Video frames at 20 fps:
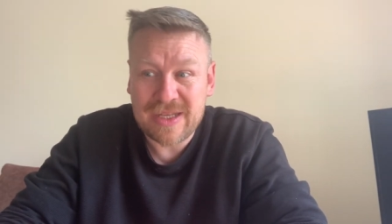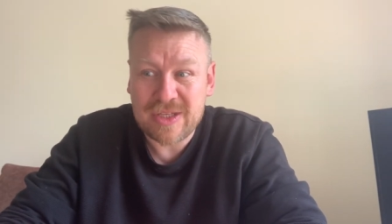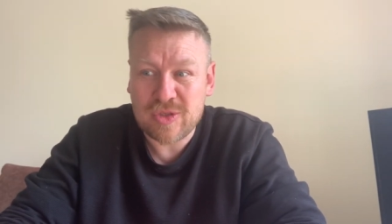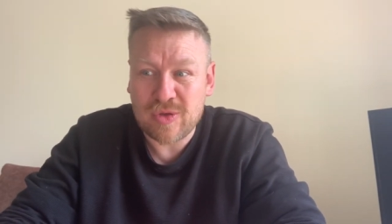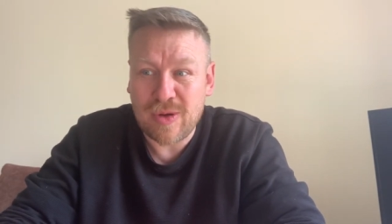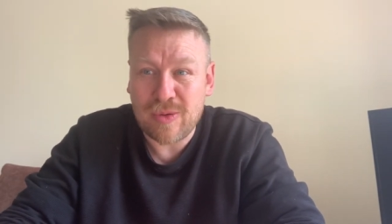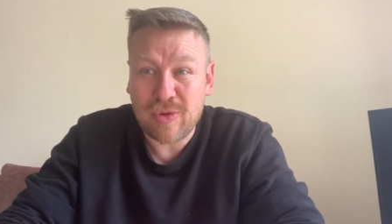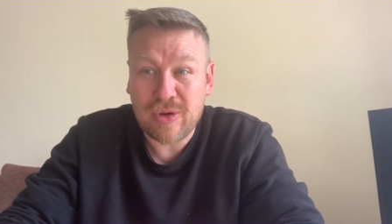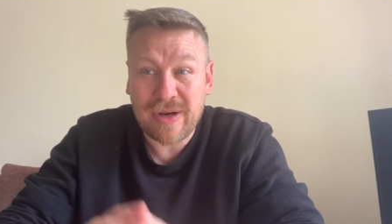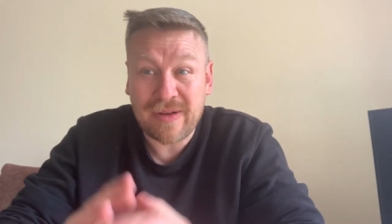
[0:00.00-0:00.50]
so
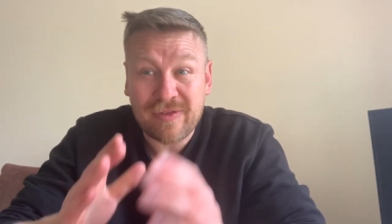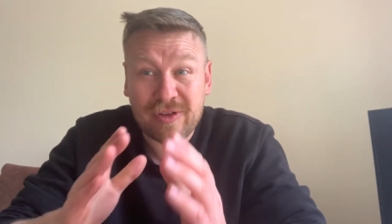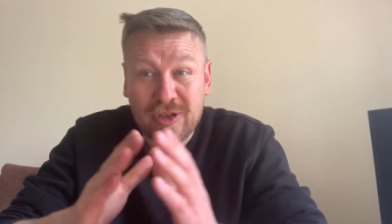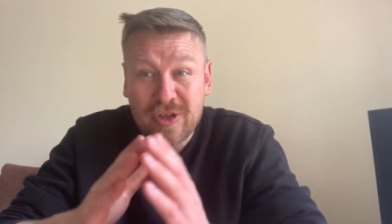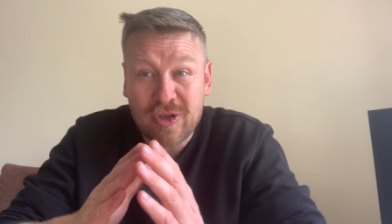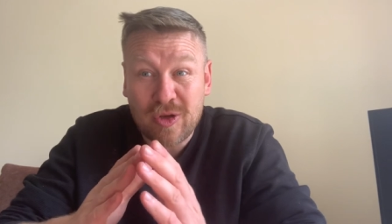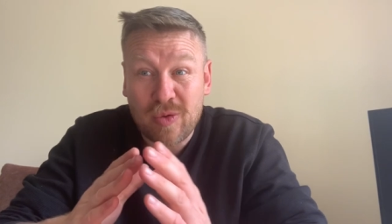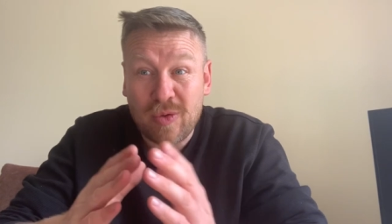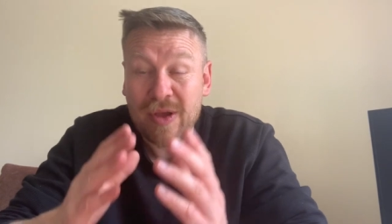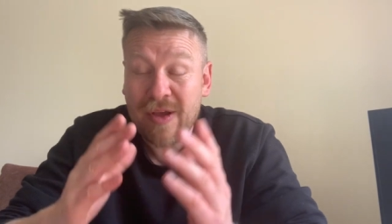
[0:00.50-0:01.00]
I'm gonna have to
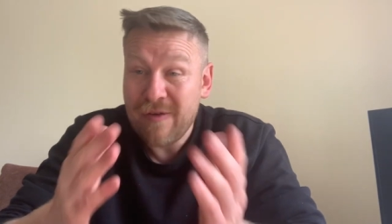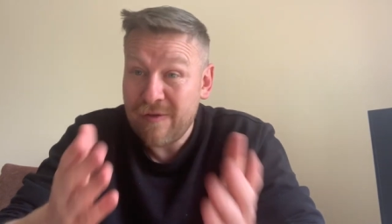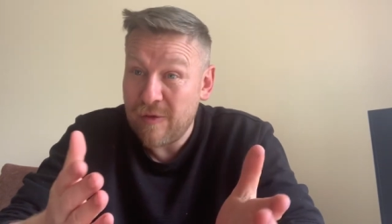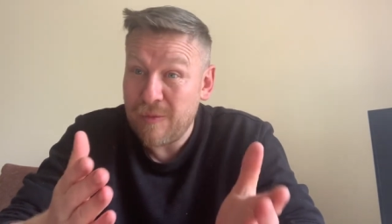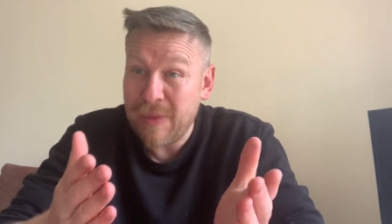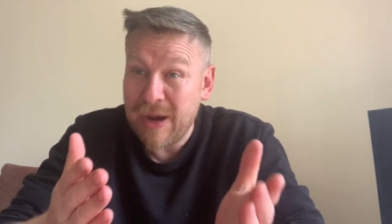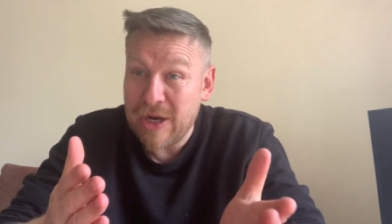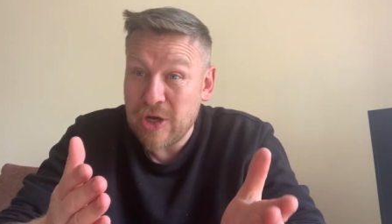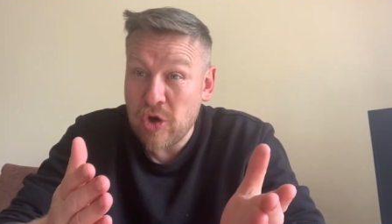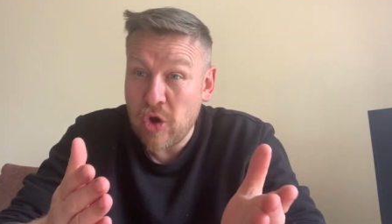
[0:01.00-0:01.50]
do, for
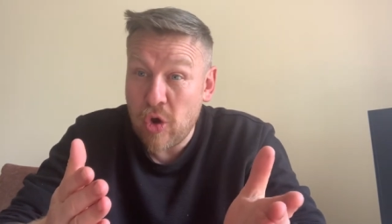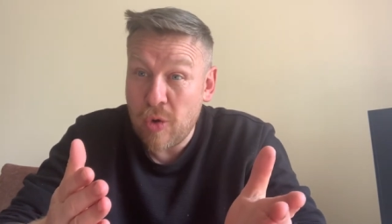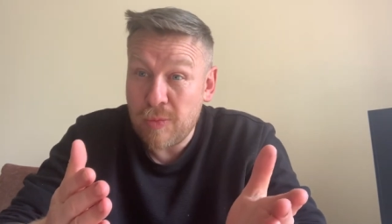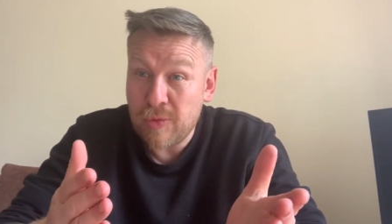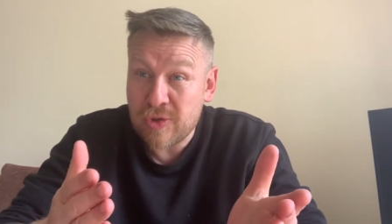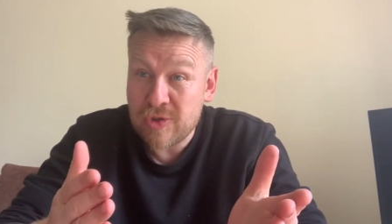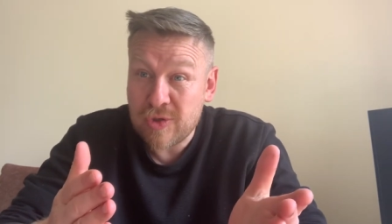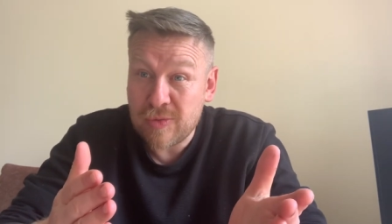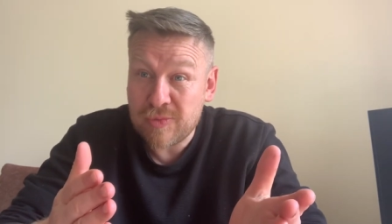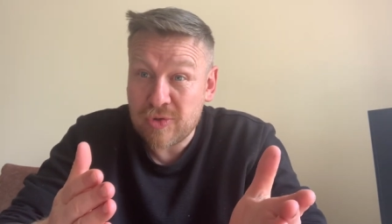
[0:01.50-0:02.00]
my normal
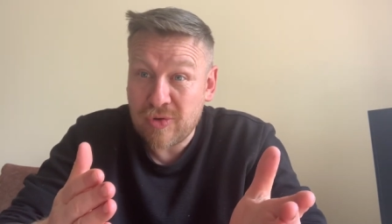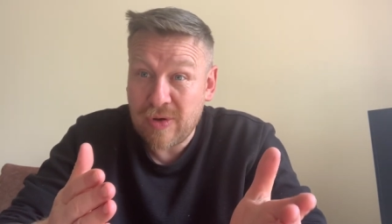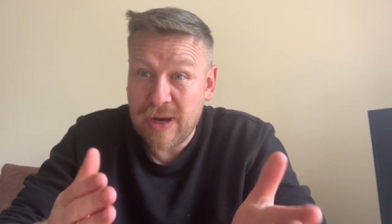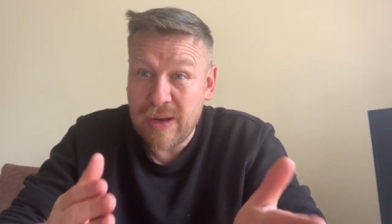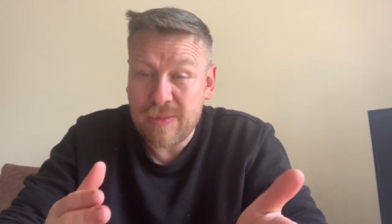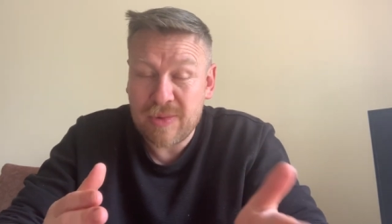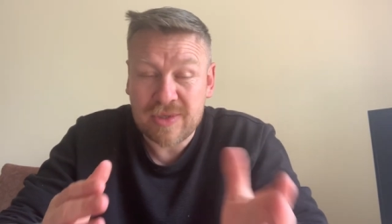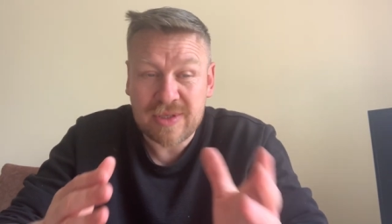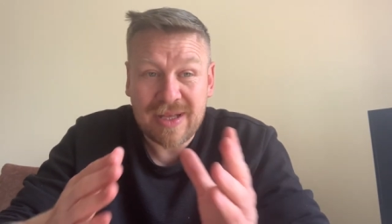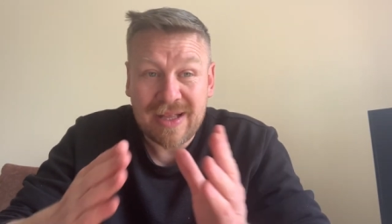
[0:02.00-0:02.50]

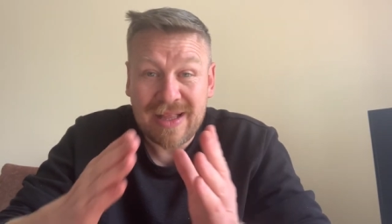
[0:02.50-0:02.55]
subscribers,